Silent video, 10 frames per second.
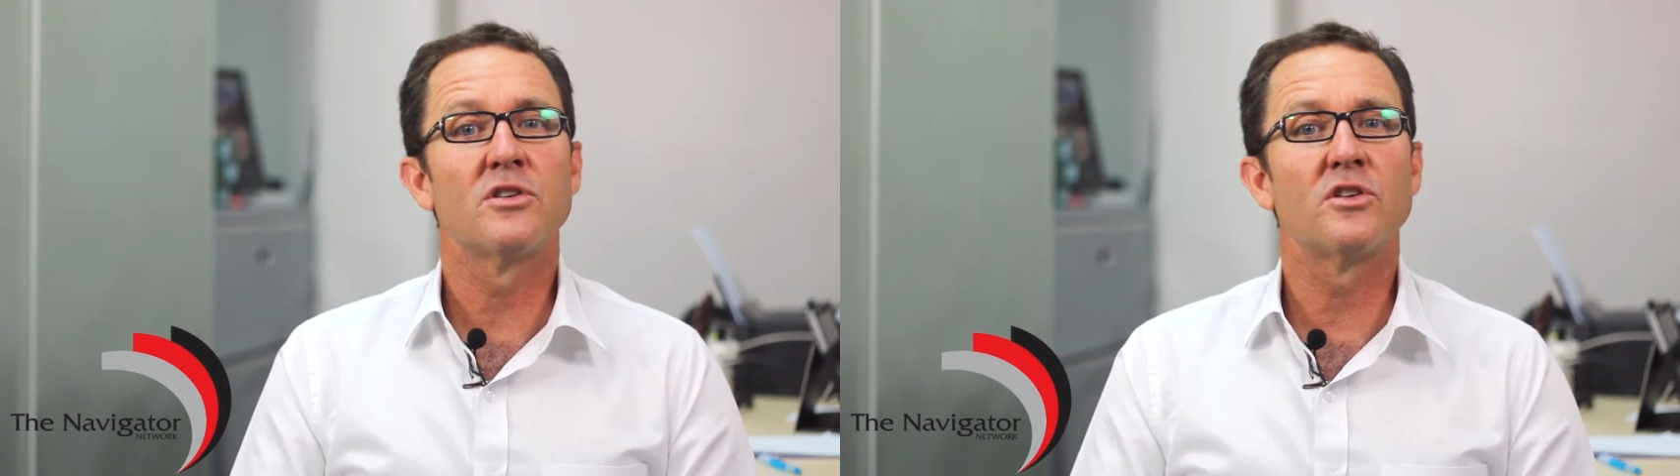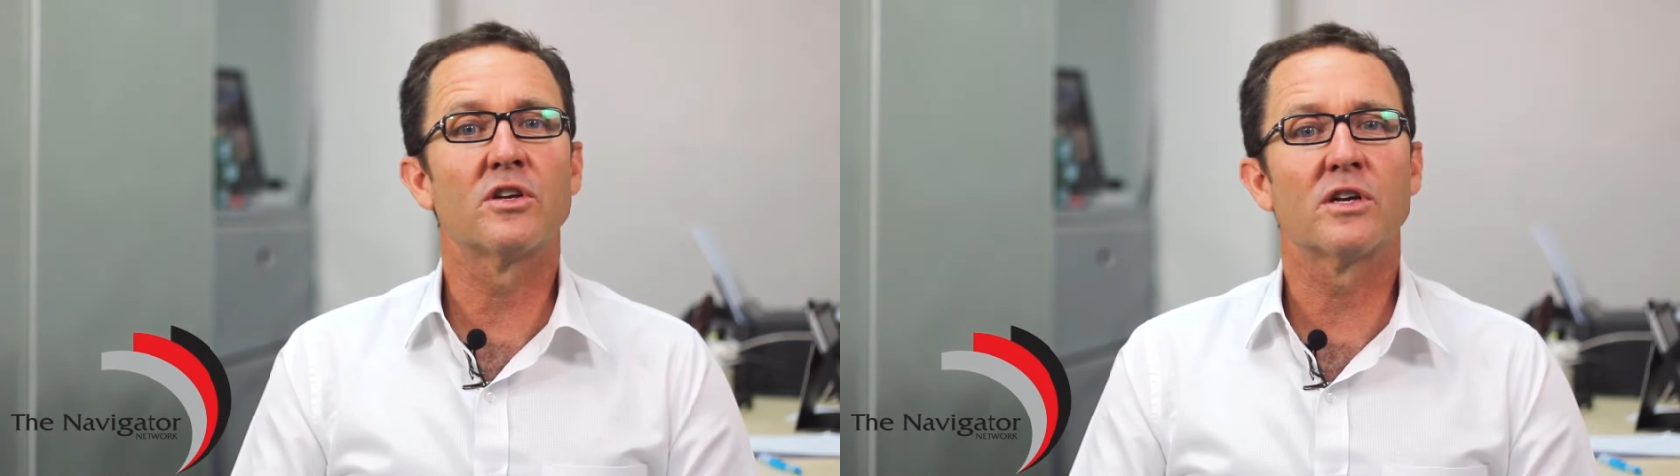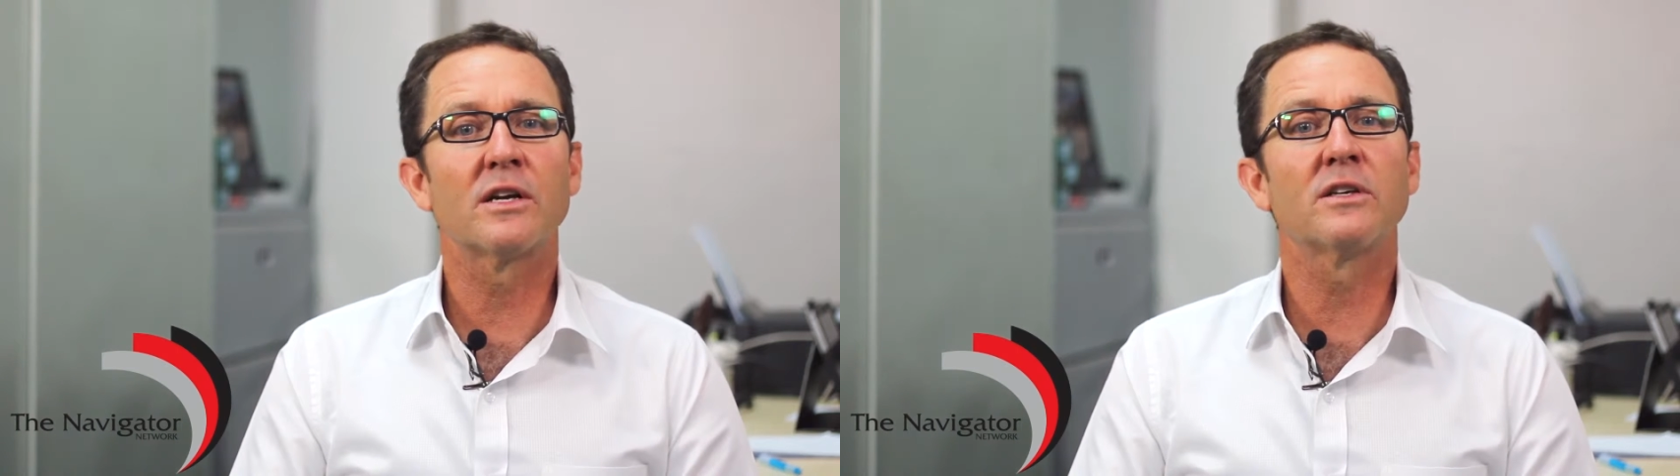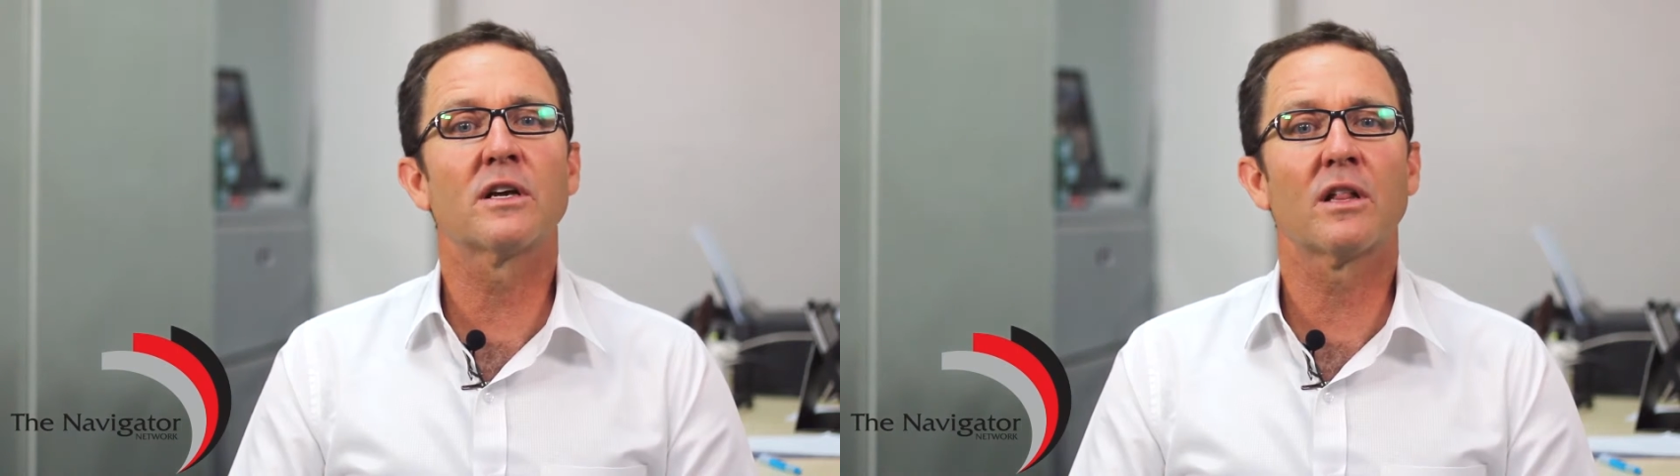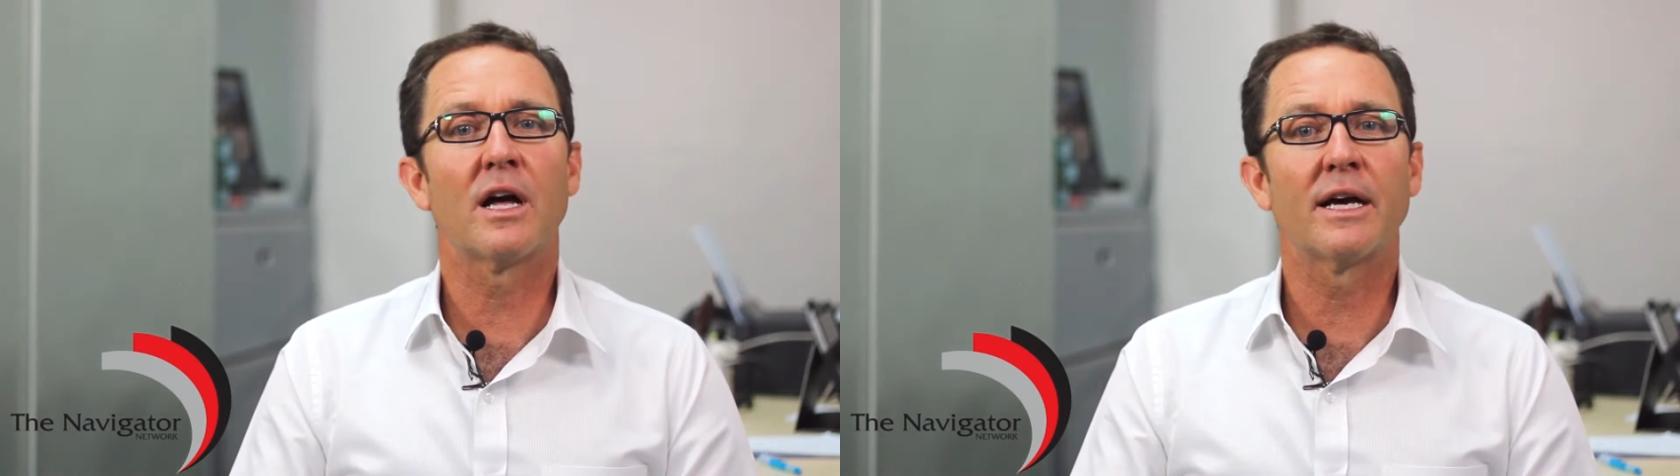you can only
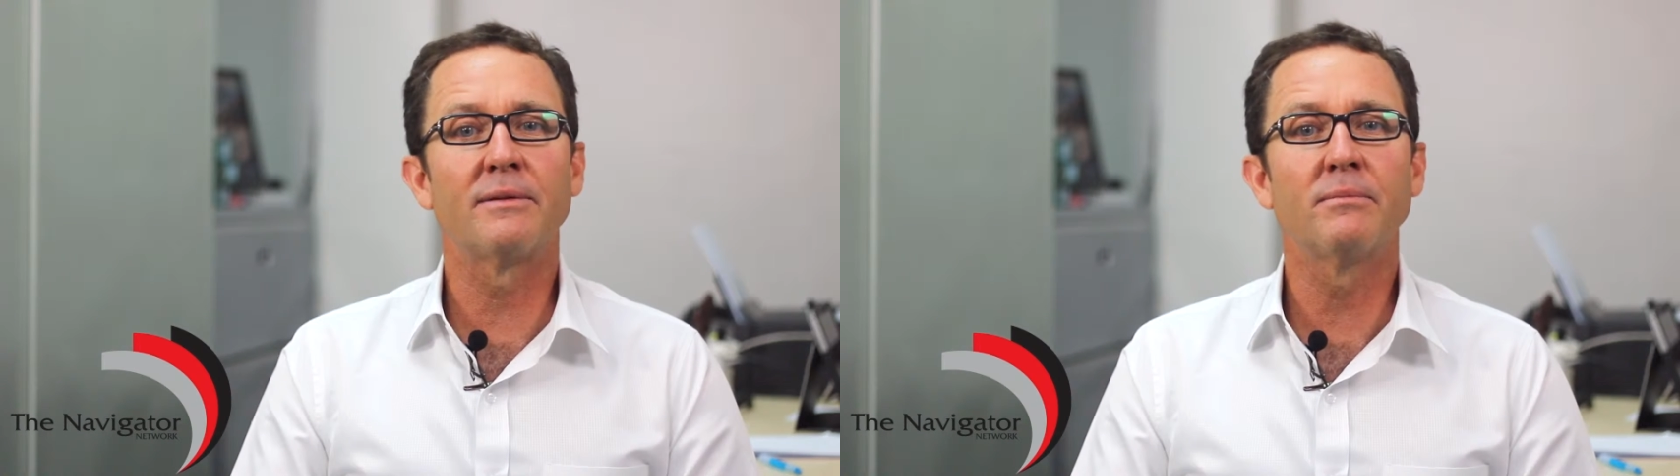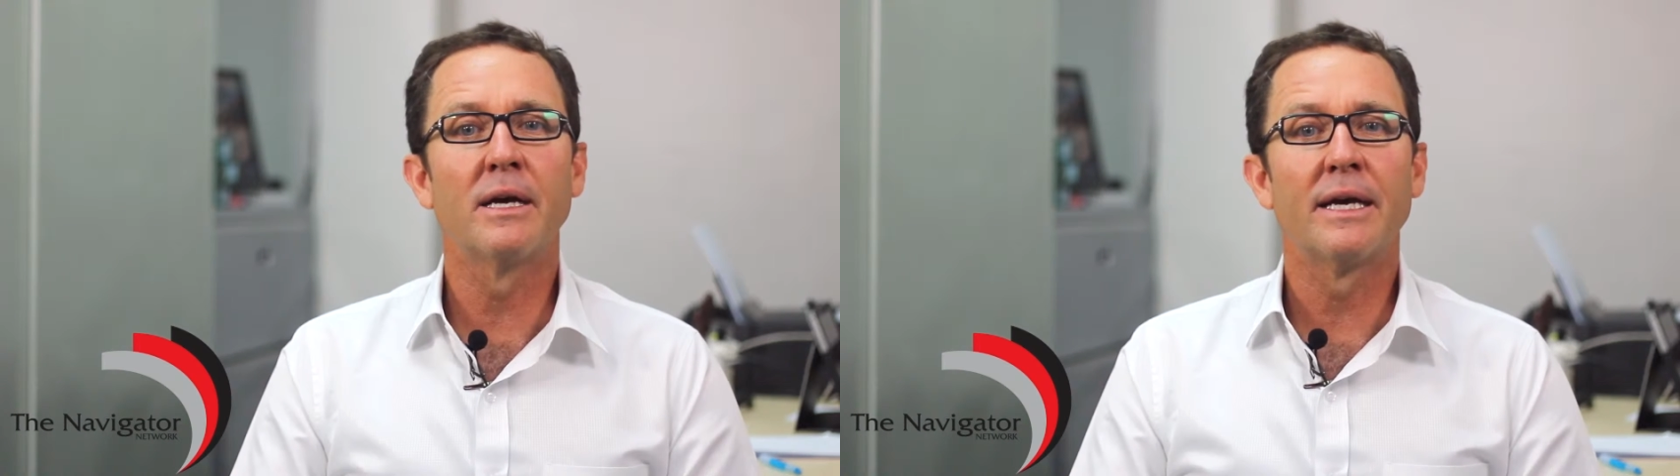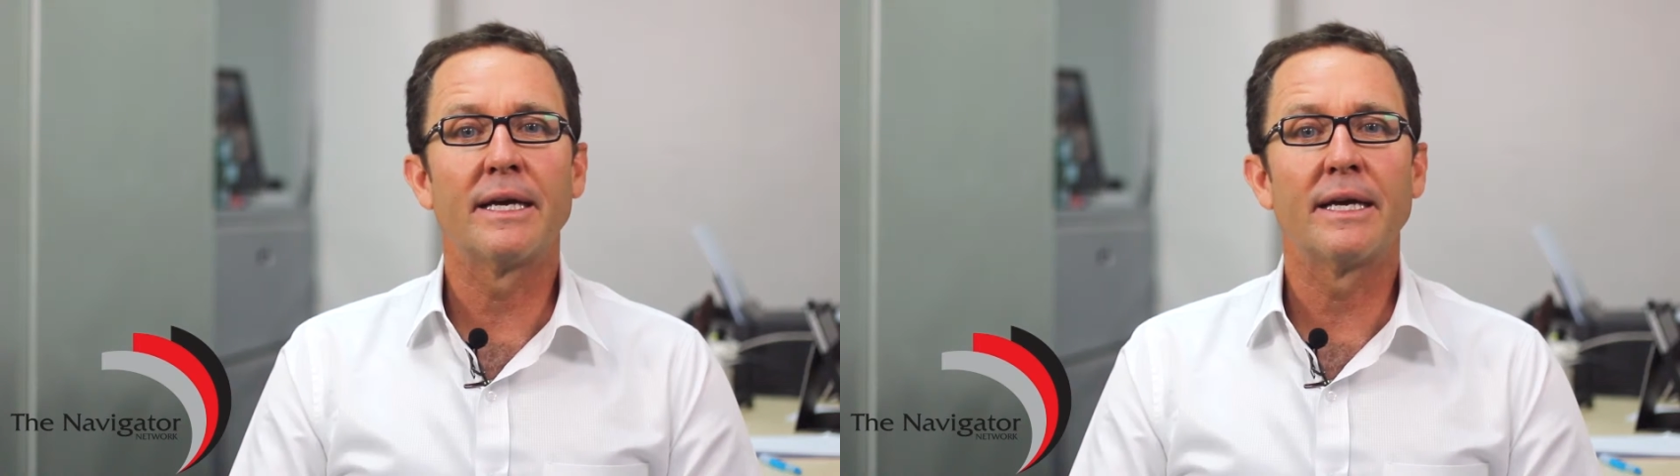claim